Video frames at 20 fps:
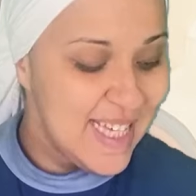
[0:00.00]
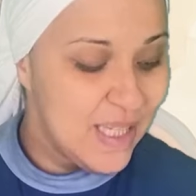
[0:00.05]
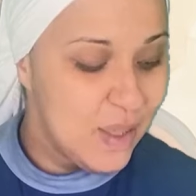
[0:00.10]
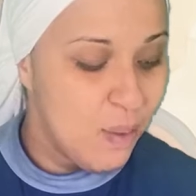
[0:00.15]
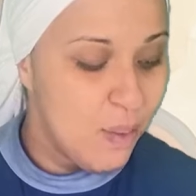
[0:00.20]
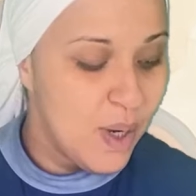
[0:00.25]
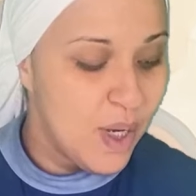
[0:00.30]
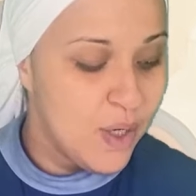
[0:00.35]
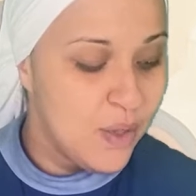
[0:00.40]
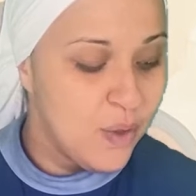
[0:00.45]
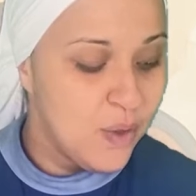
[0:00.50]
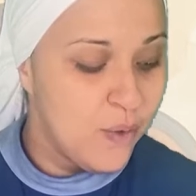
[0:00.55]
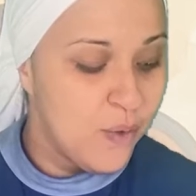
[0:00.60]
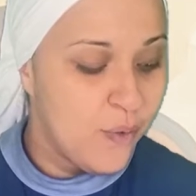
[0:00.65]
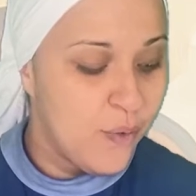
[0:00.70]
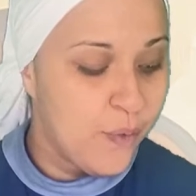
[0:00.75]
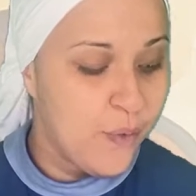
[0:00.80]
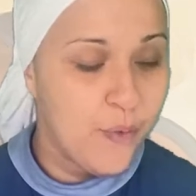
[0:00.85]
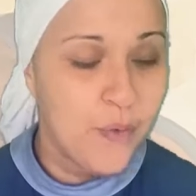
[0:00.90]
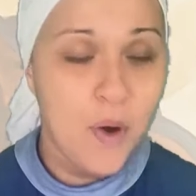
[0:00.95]
the one
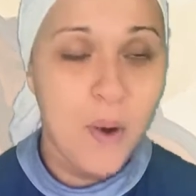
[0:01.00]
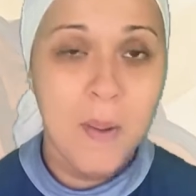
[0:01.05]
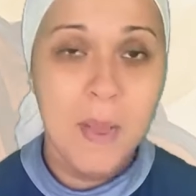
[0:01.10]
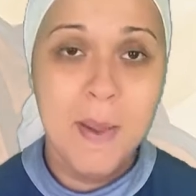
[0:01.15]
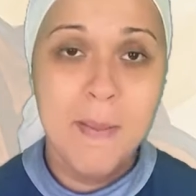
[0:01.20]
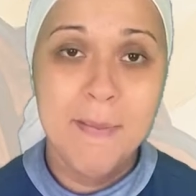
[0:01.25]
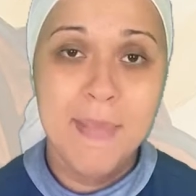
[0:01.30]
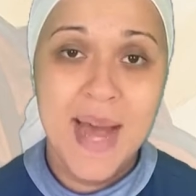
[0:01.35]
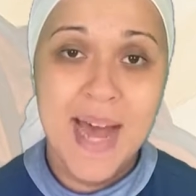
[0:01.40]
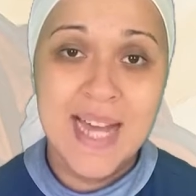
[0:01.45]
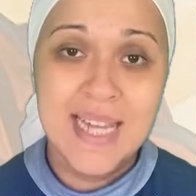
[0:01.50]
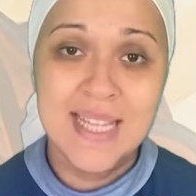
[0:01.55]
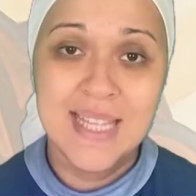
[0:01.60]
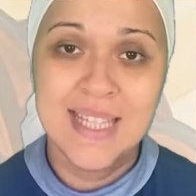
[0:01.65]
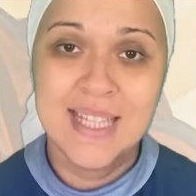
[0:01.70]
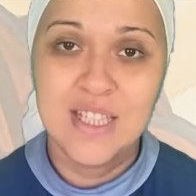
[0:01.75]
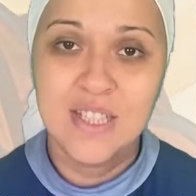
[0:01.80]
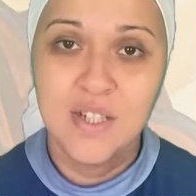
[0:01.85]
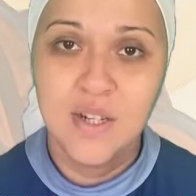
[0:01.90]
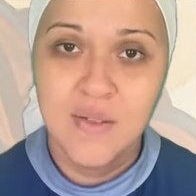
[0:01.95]
from the Mass
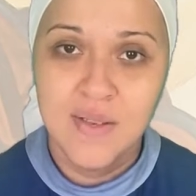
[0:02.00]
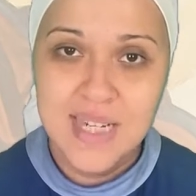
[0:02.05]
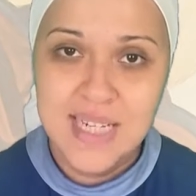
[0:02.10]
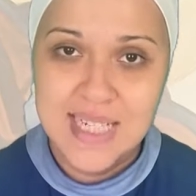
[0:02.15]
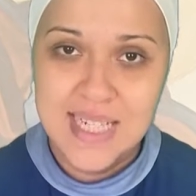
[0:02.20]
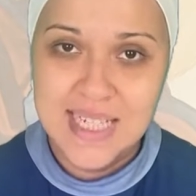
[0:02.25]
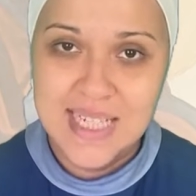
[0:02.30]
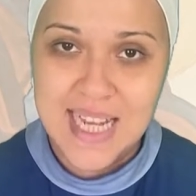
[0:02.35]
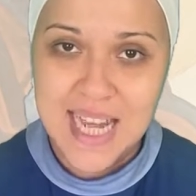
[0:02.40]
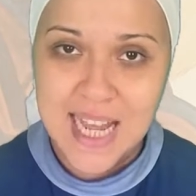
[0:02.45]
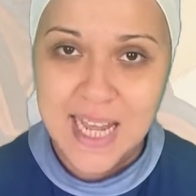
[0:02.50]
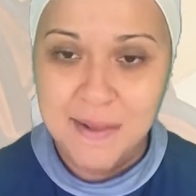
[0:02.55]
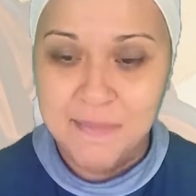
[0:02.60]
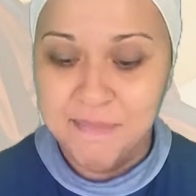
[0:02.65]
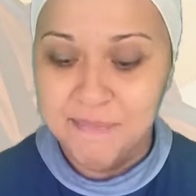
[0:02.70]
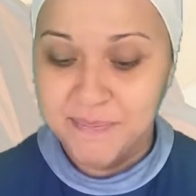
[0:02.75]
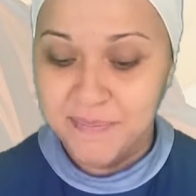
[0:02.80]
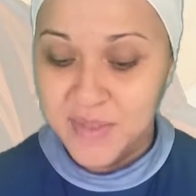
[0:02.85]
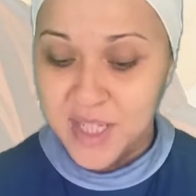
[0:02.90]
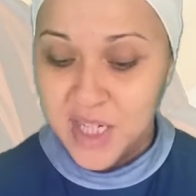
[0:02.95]
during the day.
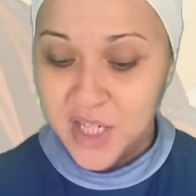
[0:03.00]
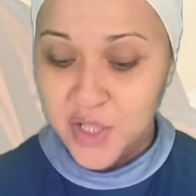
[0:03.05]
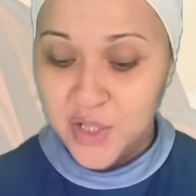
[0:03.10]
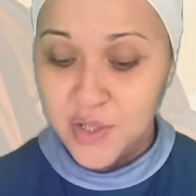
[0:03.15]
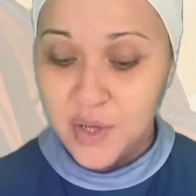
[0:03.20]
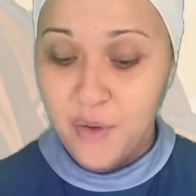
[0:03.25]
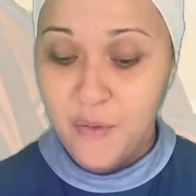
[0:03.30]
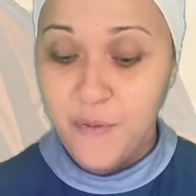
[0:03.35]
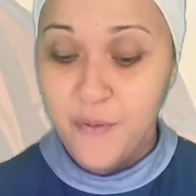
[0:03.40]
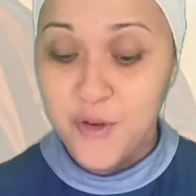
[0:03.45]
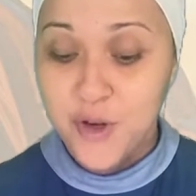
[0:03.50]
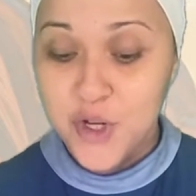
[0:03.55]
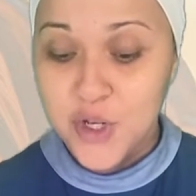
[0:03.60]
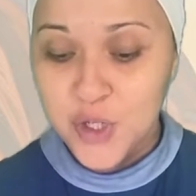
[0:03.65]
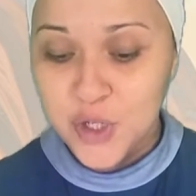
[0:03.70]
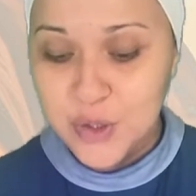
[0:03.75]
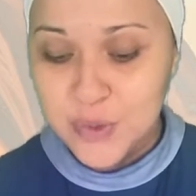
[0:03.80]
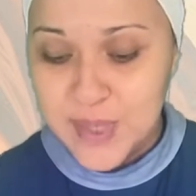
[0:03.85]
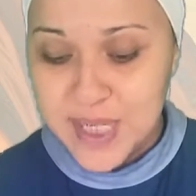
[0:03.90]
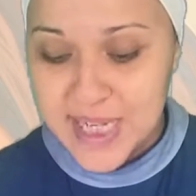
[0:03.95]
So
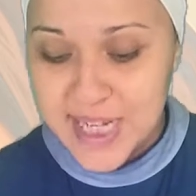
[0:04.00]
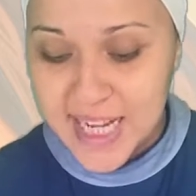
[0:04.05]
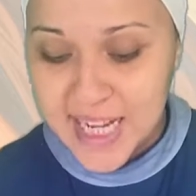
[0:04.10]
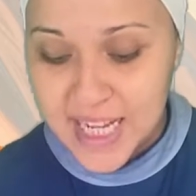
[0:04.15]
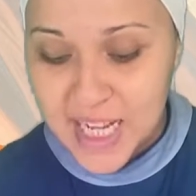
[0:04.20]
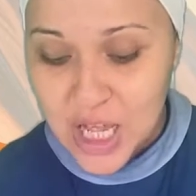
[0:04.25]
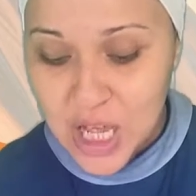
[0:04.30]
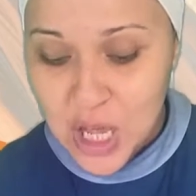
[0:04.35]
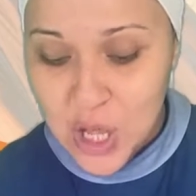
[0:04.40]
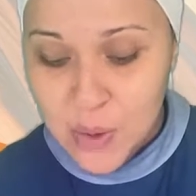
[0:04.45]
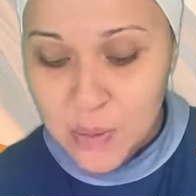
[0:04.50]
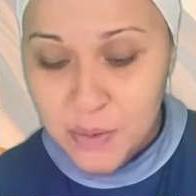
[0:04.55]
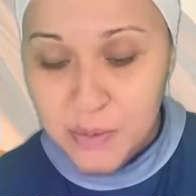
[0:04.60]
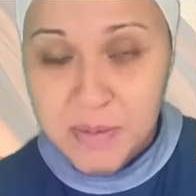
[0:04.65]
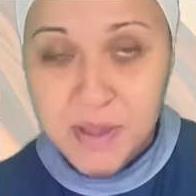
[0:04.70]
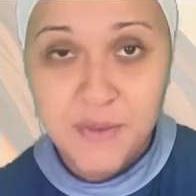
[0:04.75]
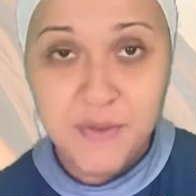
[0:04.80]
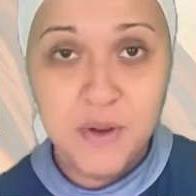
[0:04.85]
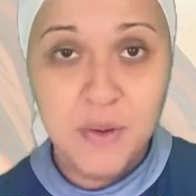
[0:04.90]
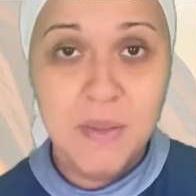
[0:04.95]
first reading will
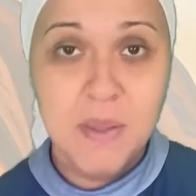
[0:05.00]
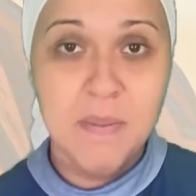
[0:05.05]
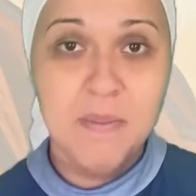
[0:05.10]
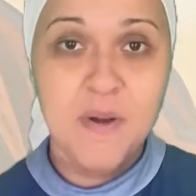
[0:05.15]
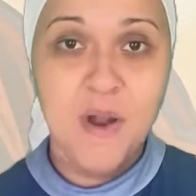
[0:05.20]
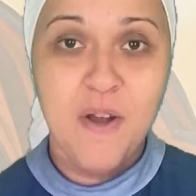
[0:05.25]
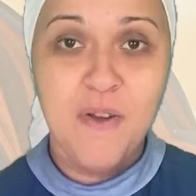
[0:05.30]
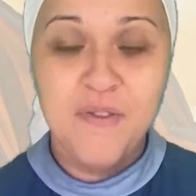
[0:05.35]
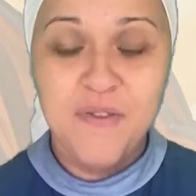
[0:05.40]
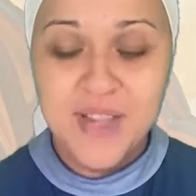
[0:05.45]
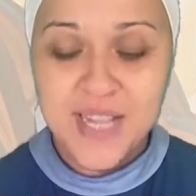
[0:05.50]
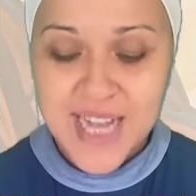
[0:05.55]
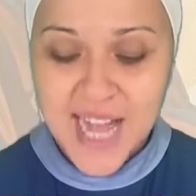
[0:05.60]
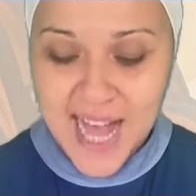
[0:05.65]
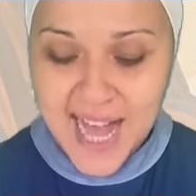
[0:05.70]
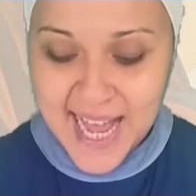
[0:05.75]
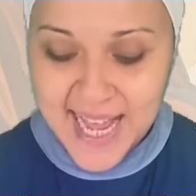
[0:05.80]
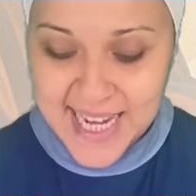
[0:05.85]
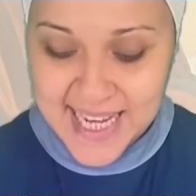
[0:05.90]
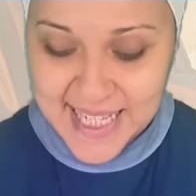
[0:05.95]
be from the prophet
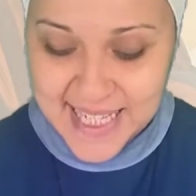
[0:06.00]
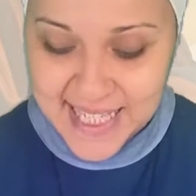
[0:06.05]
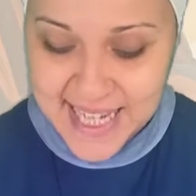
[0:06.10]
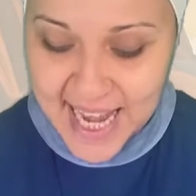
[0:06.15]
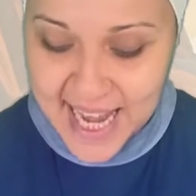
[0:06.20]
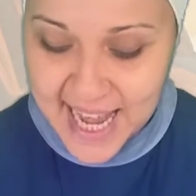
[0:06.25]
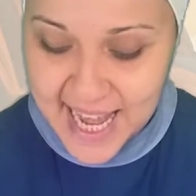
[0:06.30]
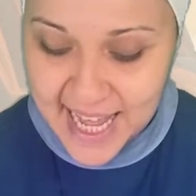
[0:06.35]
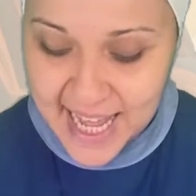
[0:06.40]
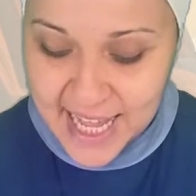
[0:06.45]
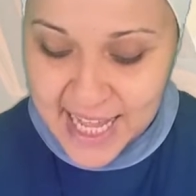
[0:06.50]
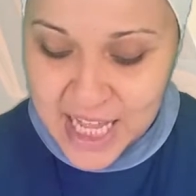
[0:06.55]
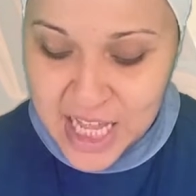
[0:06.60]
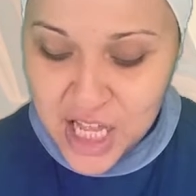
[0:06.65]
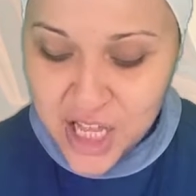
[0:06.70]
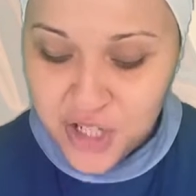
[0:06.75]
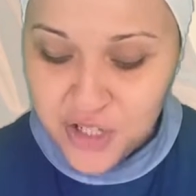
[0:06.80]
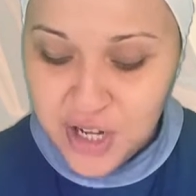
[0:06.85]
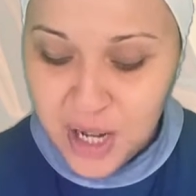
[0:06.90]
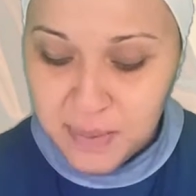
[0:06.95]
Isaiah,
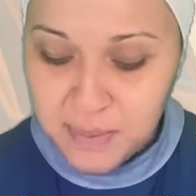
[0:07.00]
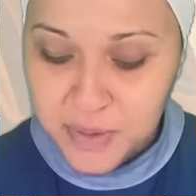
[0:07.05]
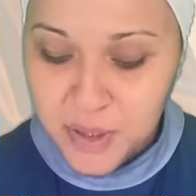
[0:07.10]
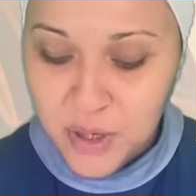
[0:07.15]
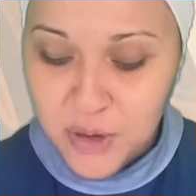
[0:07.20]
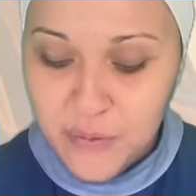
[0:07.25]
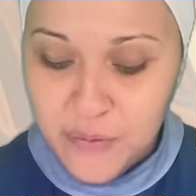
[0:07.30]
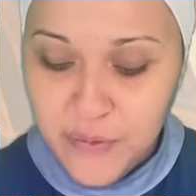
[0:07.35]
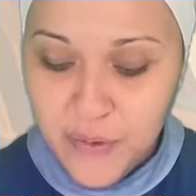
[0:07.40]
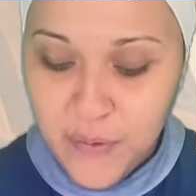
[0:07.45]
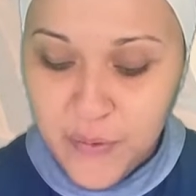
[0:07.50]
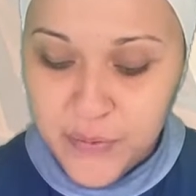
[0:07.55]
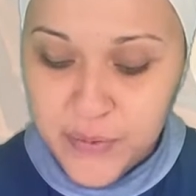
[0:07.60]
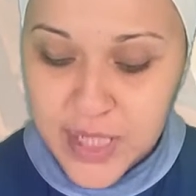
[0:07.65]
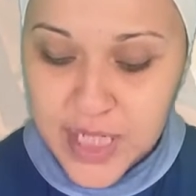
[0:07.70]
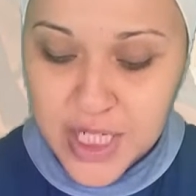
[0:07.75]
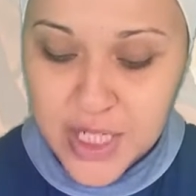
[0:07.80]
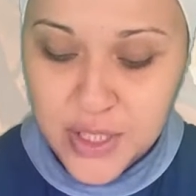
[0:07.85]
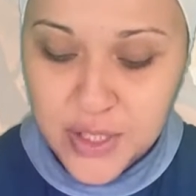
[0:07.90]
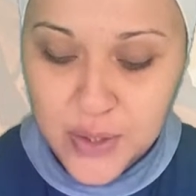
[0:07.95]
chapter
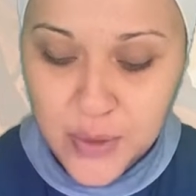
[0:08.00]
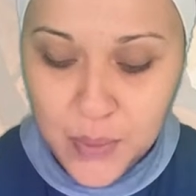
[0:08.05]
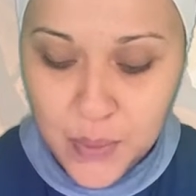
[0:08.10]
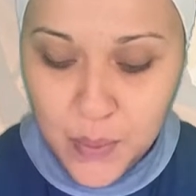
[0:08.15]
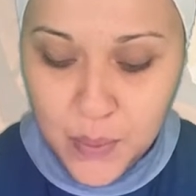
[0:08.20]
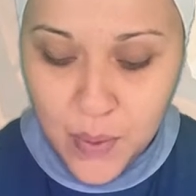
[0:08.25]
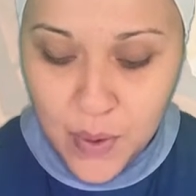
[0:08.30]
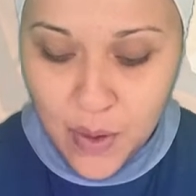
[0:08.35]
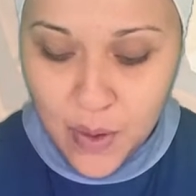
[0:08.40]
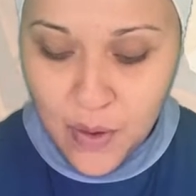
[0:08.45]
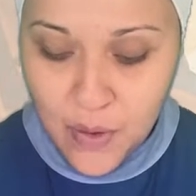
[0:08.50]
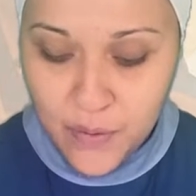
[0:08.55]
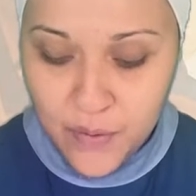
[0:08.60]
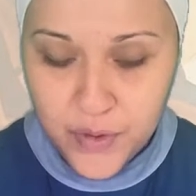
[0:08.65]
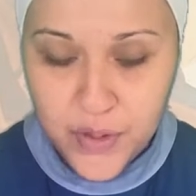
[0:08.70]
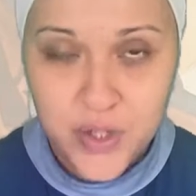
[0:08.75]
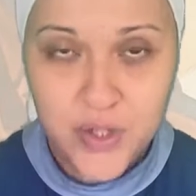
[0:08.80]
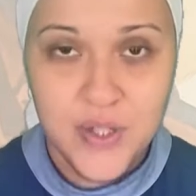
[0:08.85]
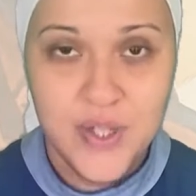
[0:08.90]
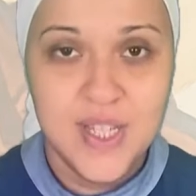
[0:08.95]
52,
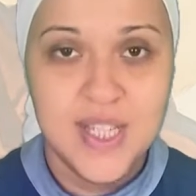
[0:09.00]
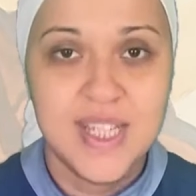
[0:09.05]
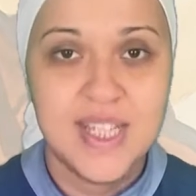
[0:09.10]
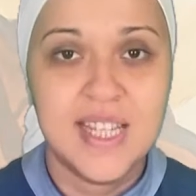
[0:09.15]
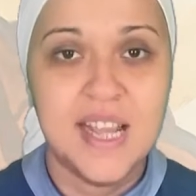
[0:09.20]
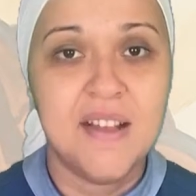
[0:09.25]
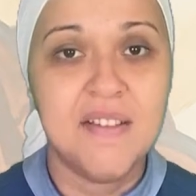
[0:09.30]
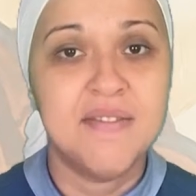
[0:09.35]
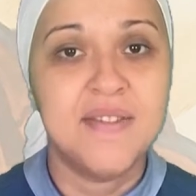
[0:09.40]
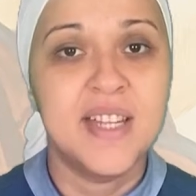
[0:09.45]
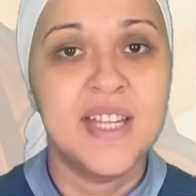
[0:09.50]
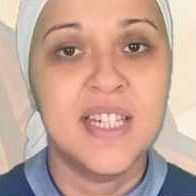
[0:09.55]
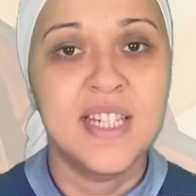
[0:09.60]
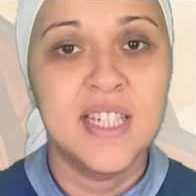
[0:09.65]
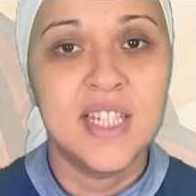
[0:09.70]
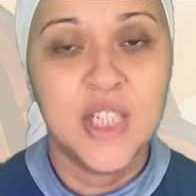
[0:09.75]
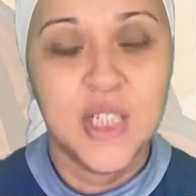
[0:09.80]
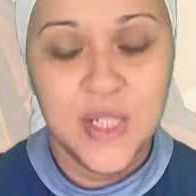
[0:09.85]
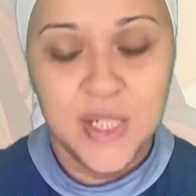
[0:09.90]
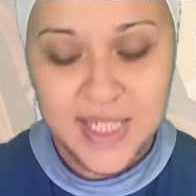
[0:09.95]
verses 7
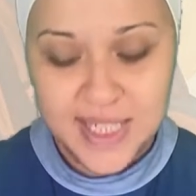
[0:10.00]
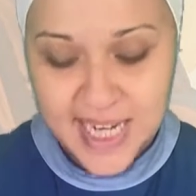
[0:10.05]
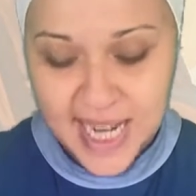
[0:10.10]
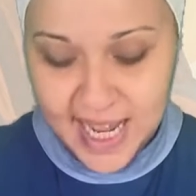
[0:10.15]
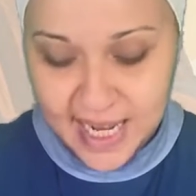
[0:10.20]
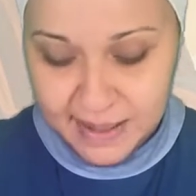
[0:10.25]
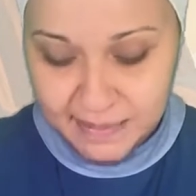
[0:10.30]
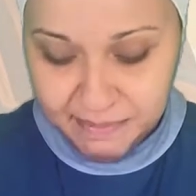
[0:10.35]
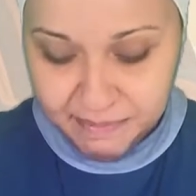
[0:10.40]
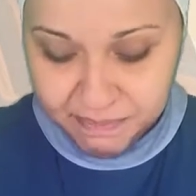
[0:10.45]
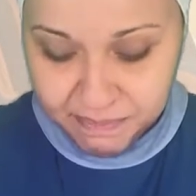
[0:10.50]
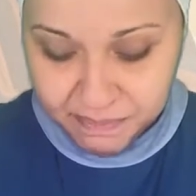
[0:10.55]
to 10.